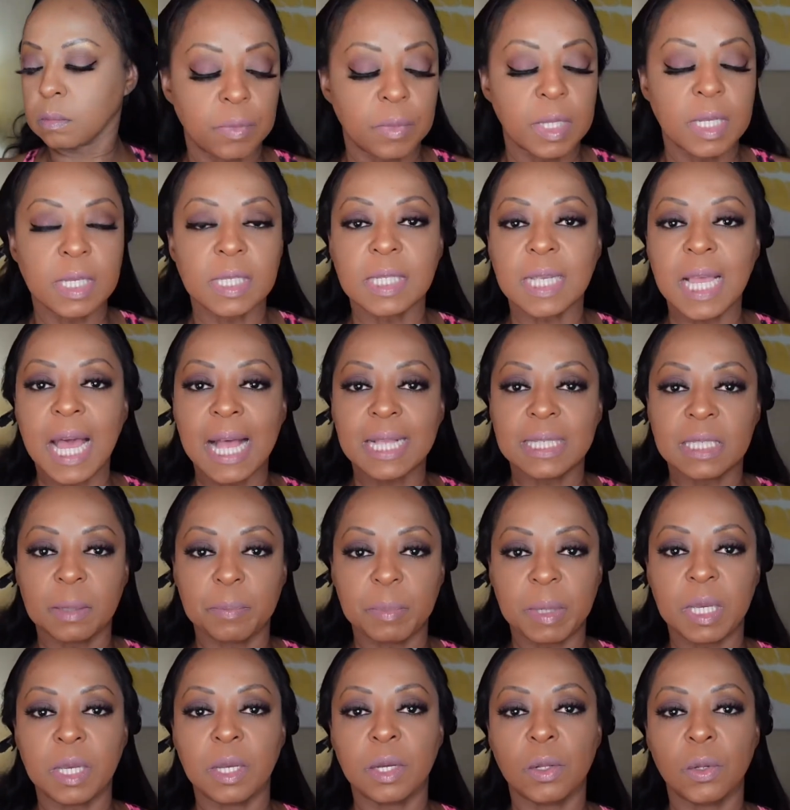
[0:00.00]
This got to
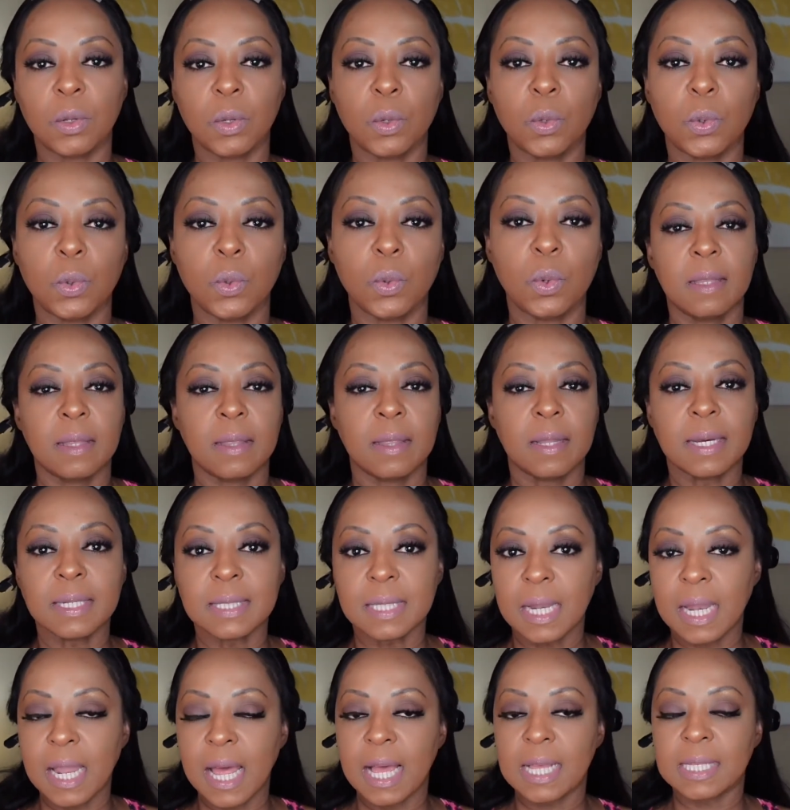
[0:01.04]
be glue.
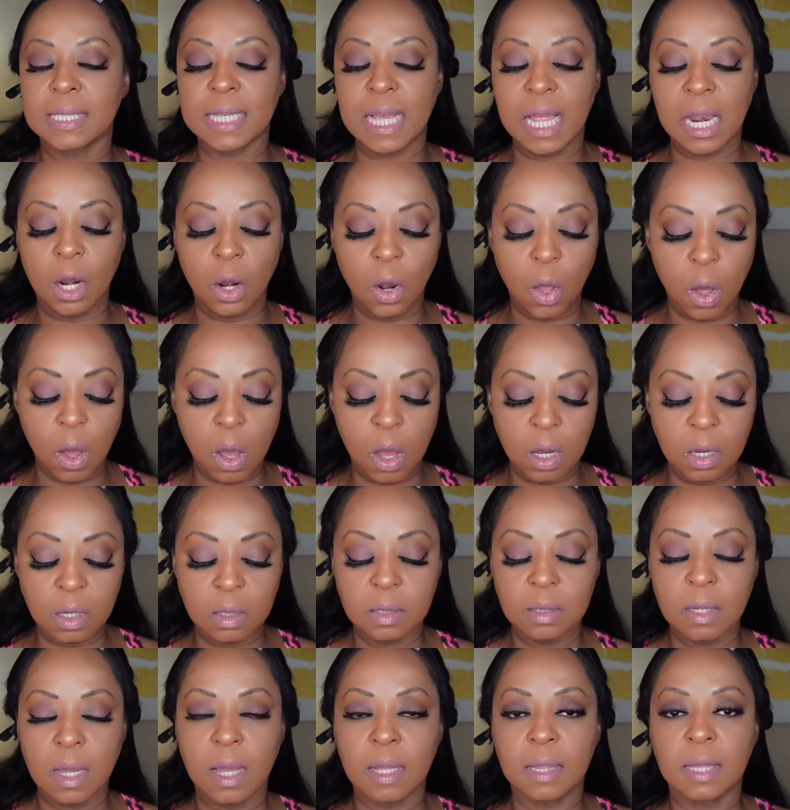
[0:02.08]
Doesn't last that
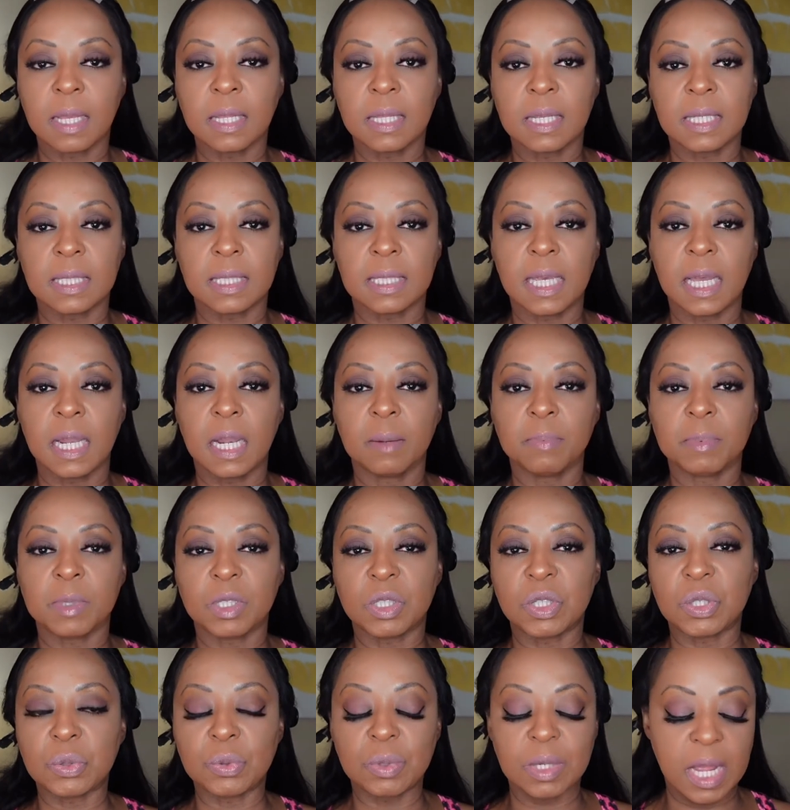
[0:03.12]
long. I think they said up to
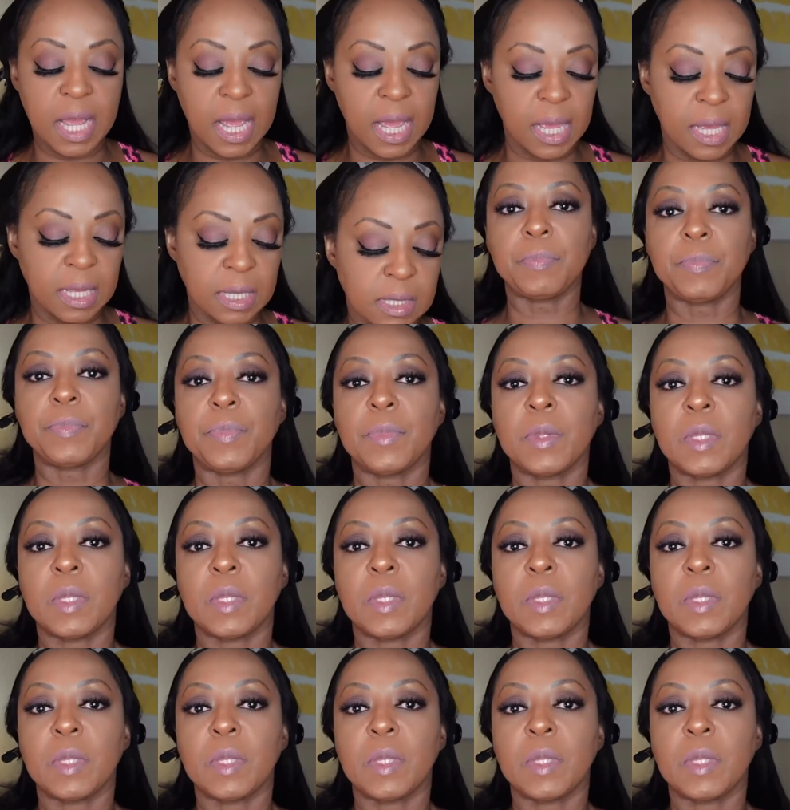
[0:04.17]
2 days.